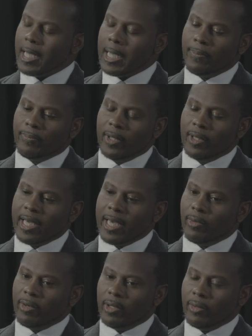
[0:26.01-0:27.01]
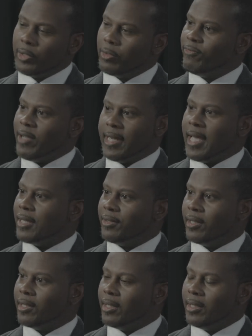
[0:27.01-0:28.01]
Um, that review was fantastic,